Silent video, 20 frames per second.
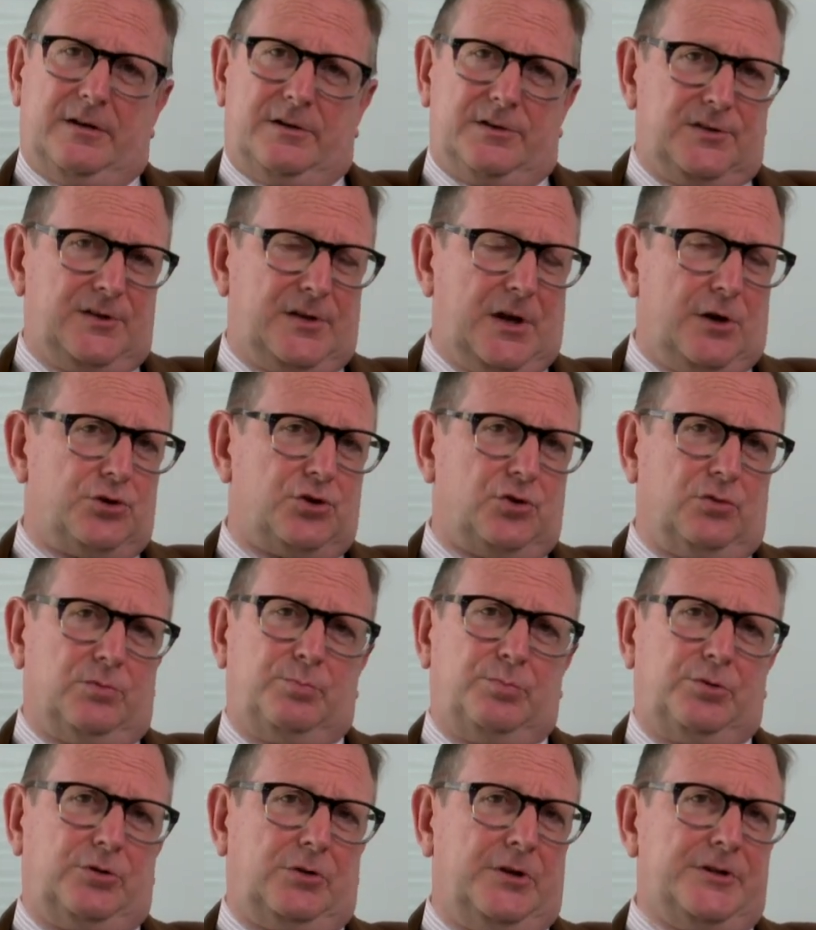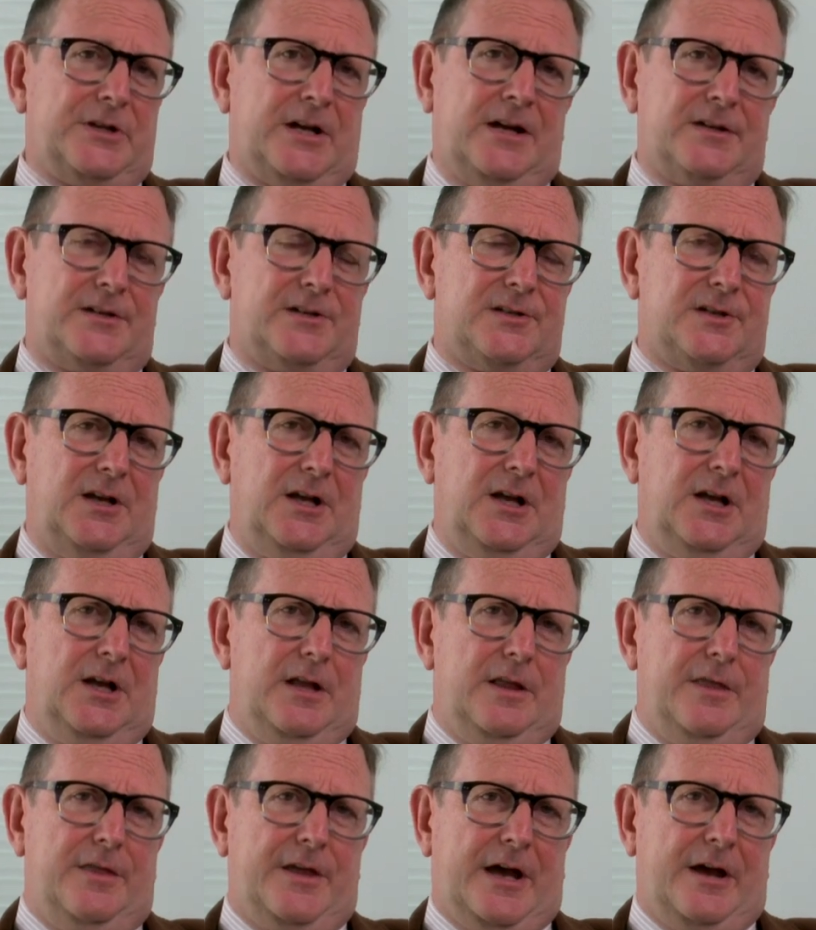They're a social product,
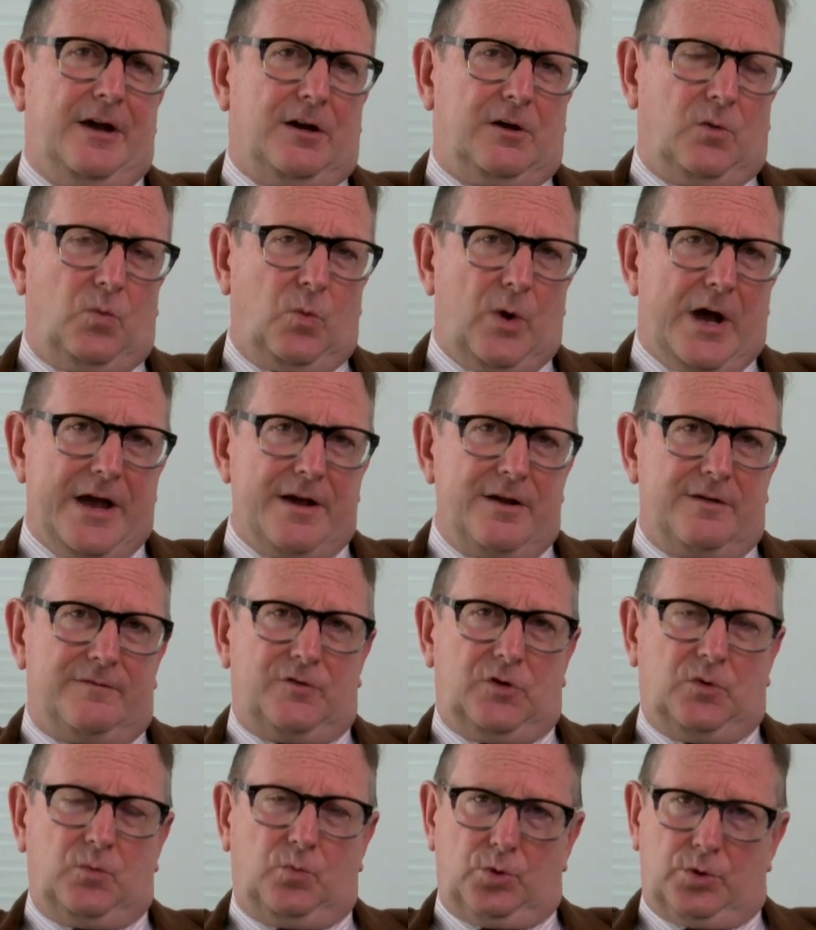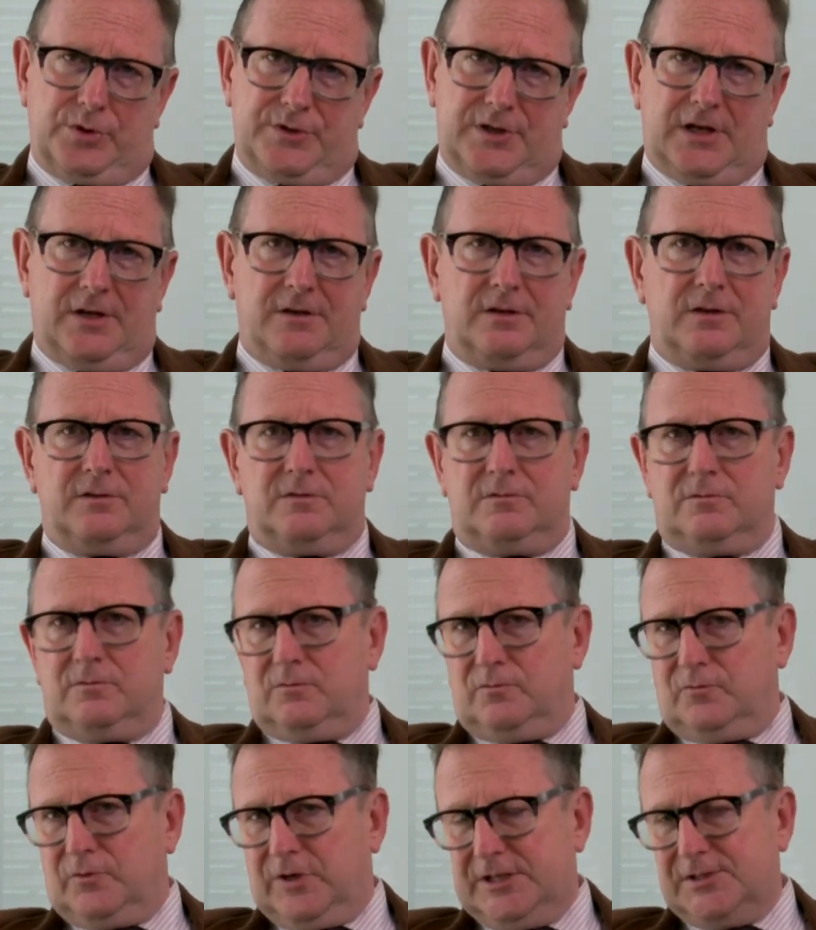they are a way of
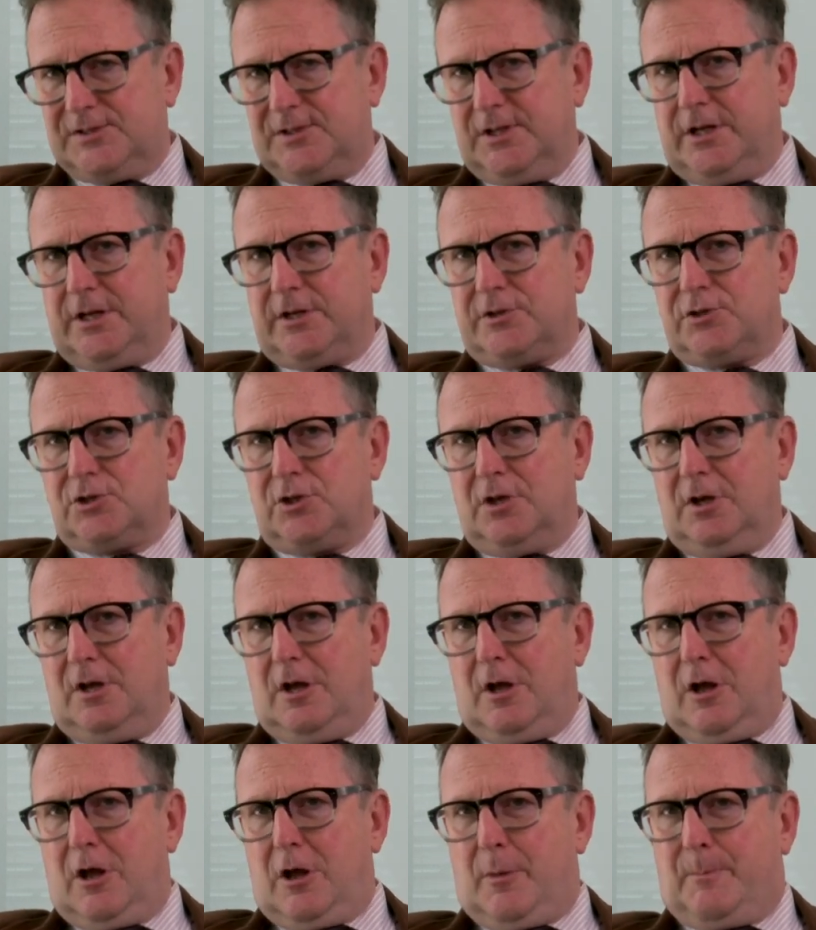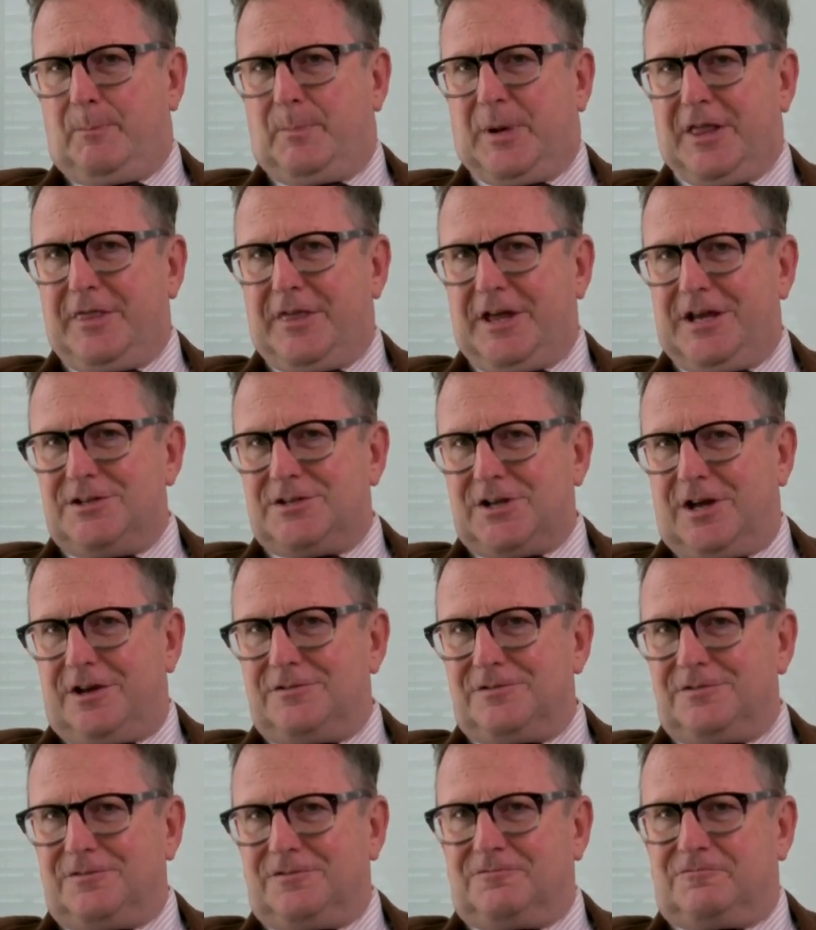rewarding research, but
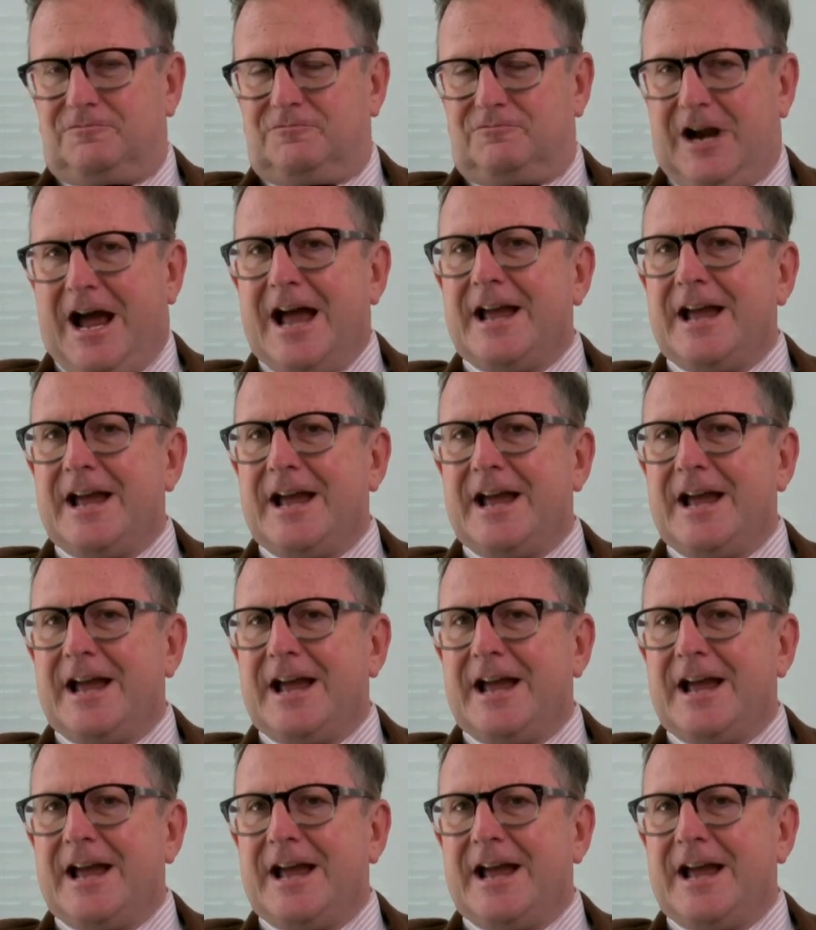they don't